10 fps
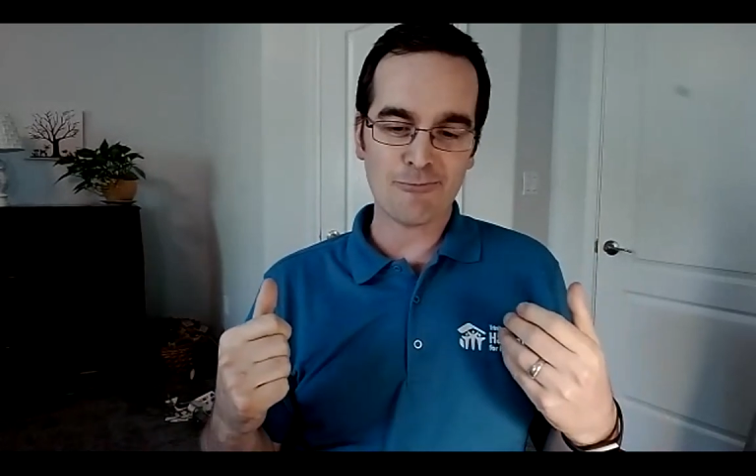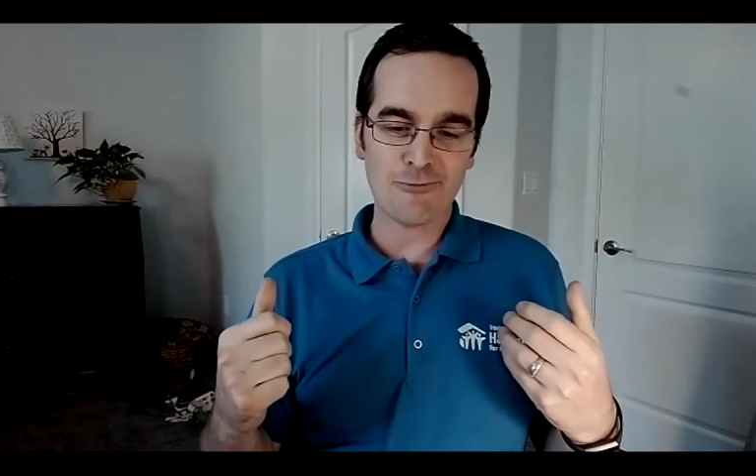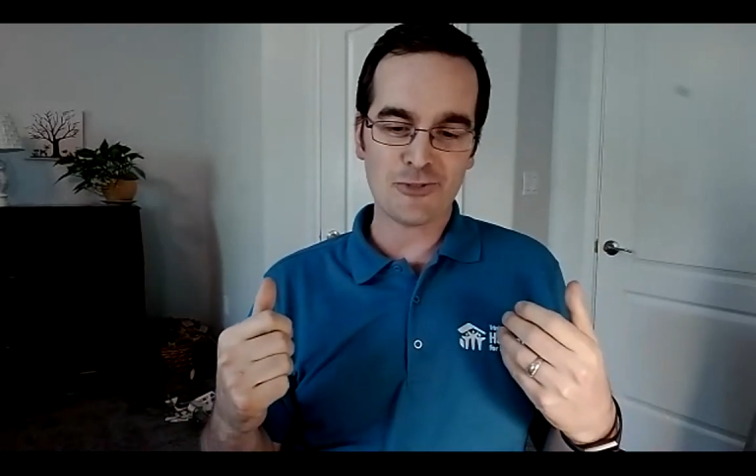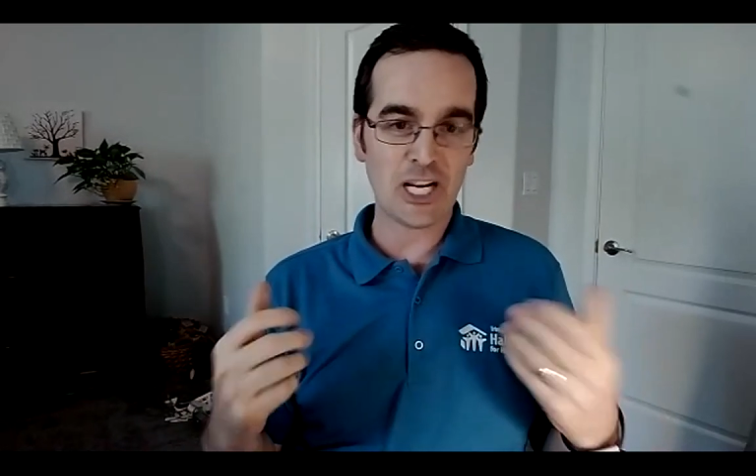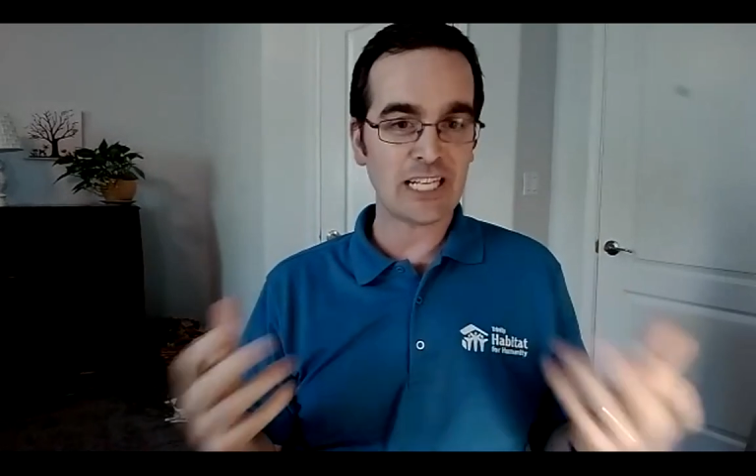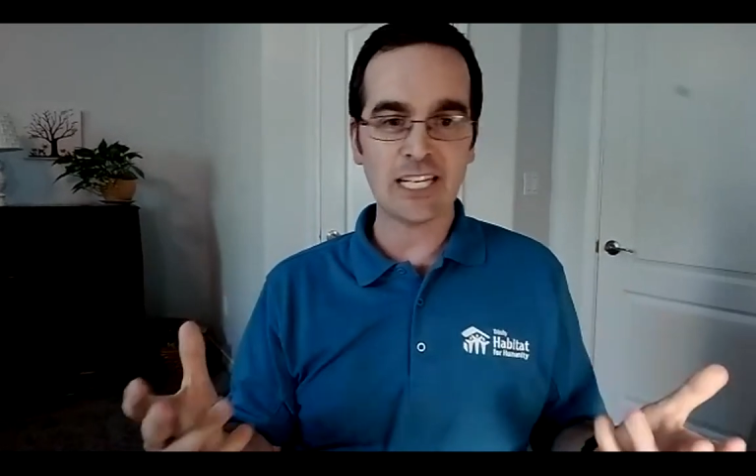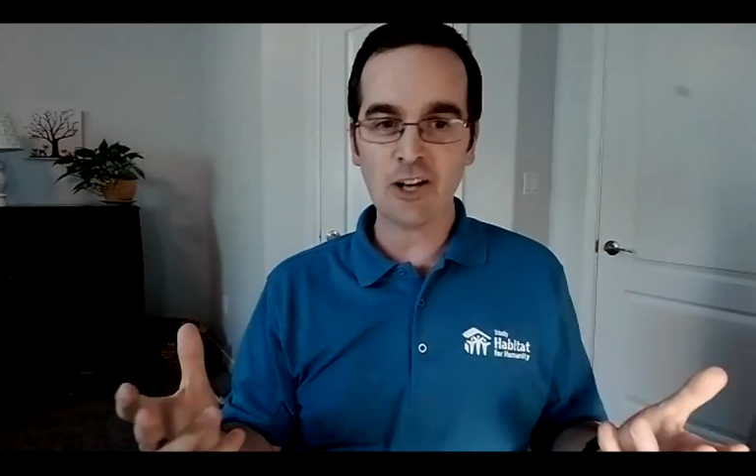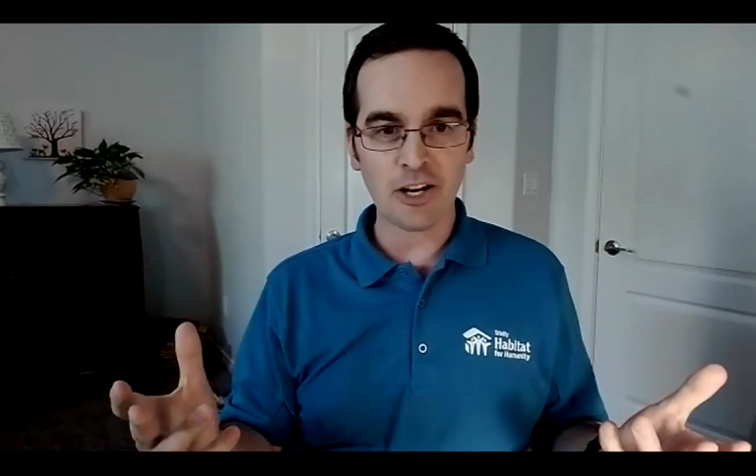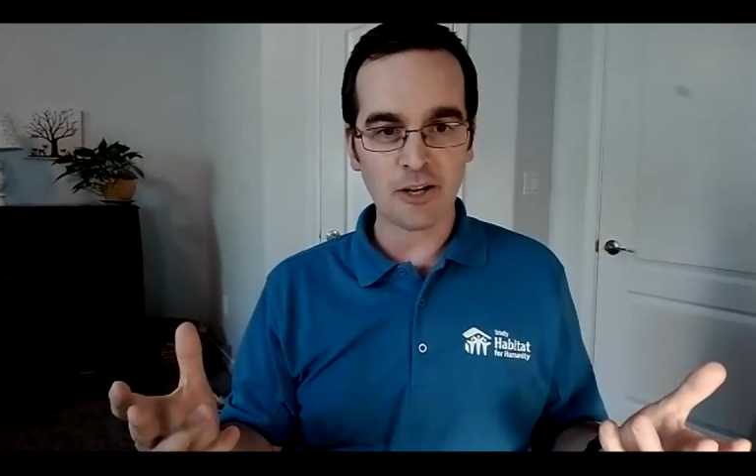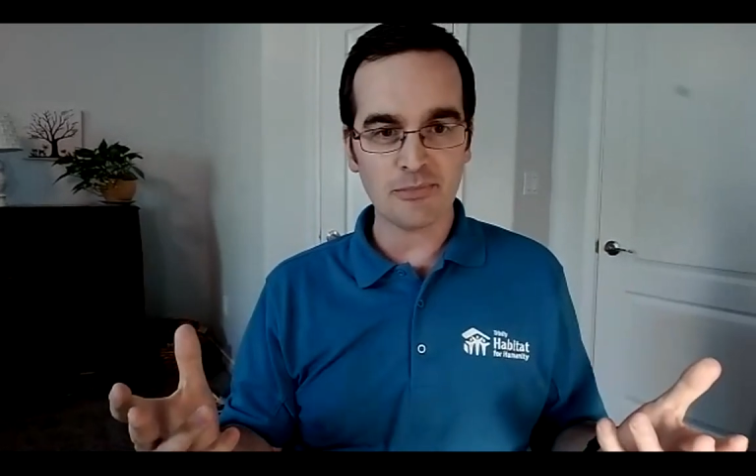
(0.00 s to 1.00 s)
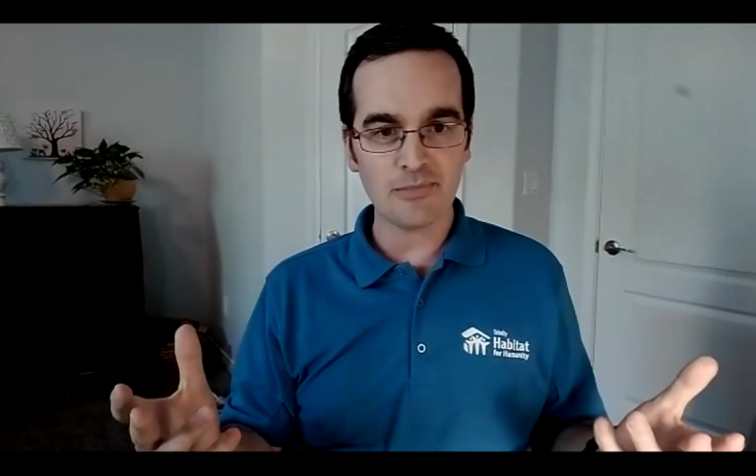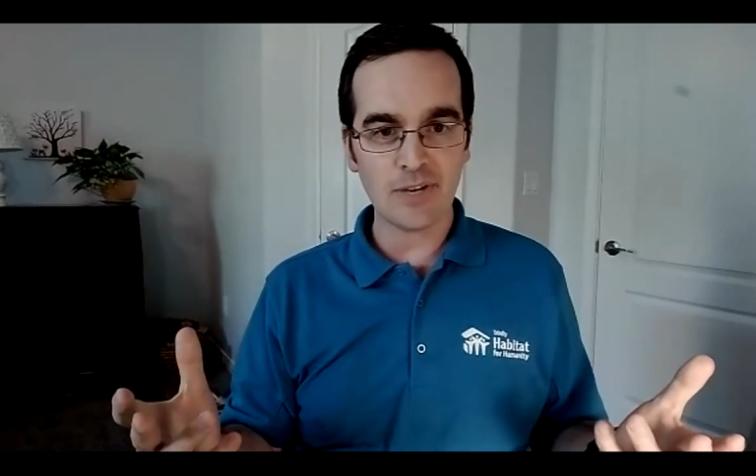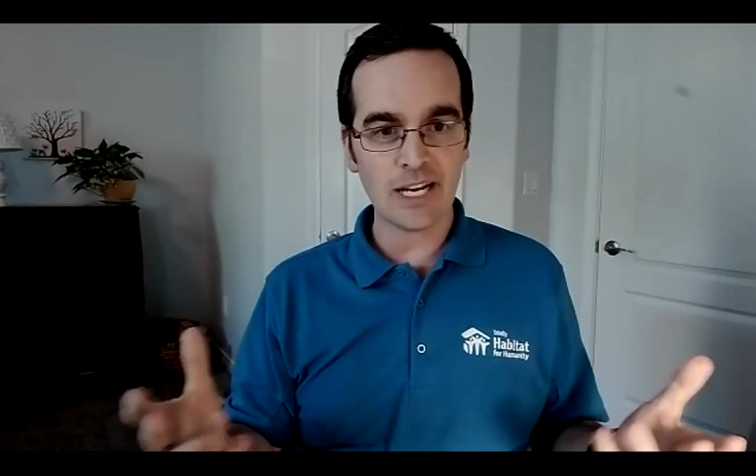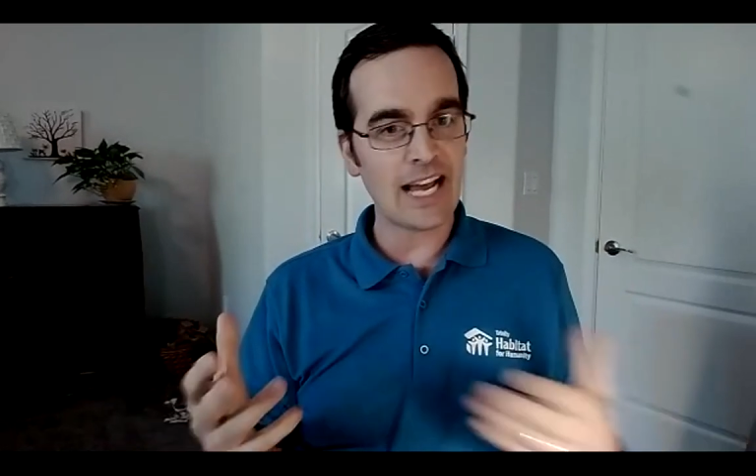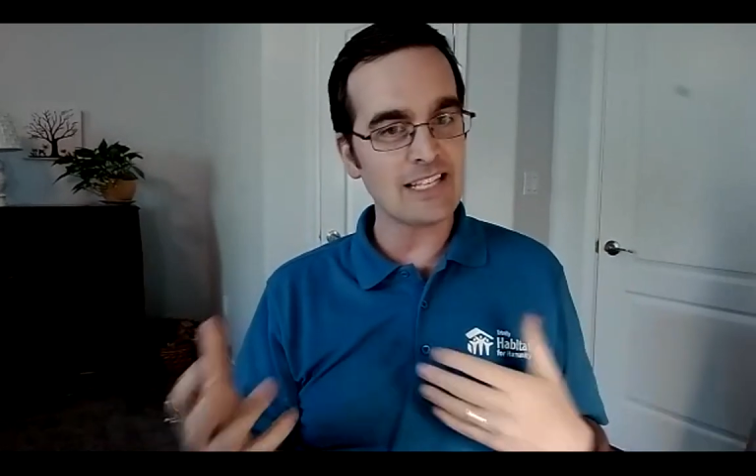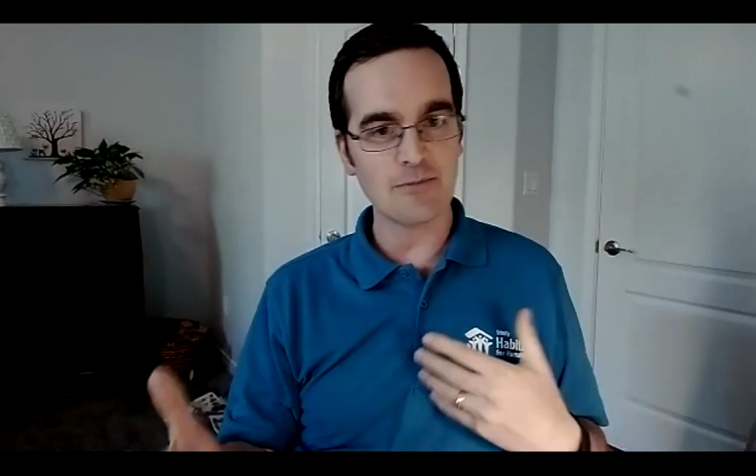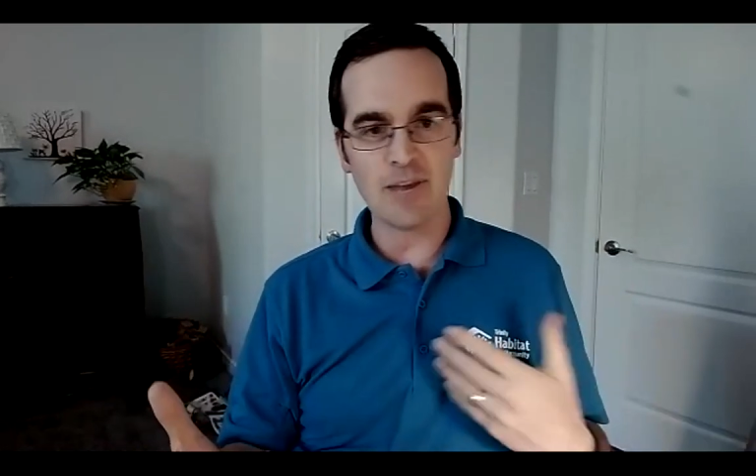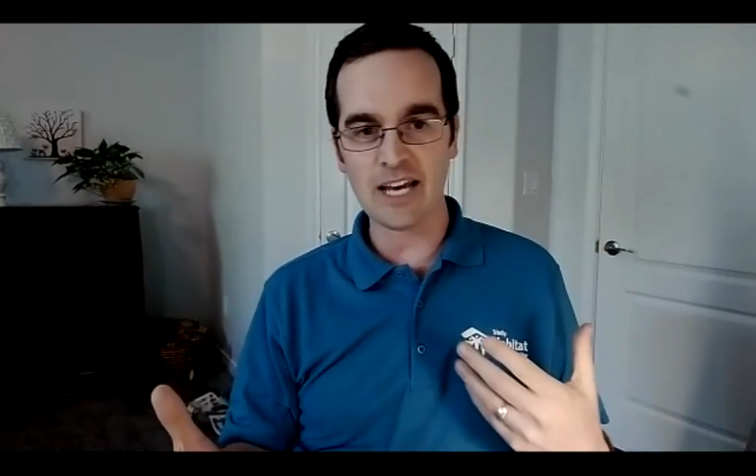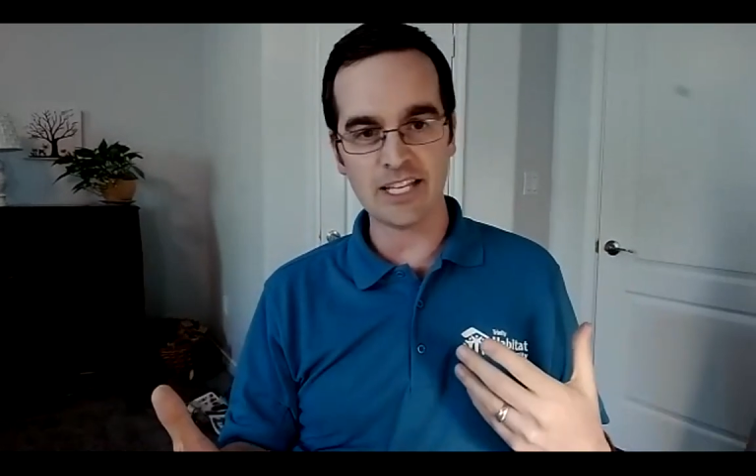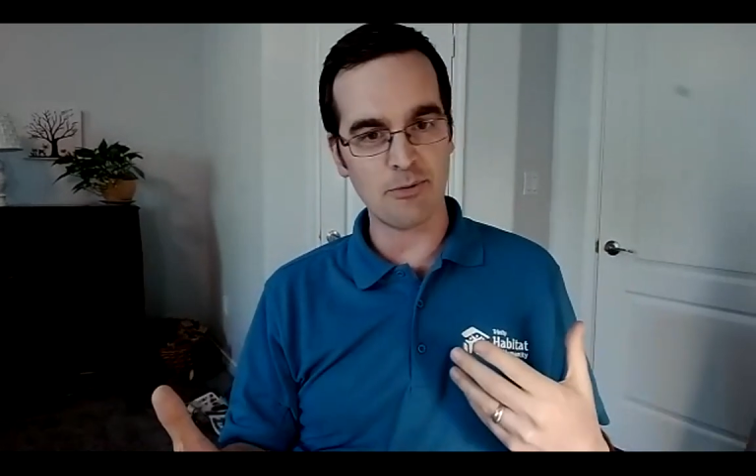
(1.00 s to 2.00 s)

checked in on them and asked them how they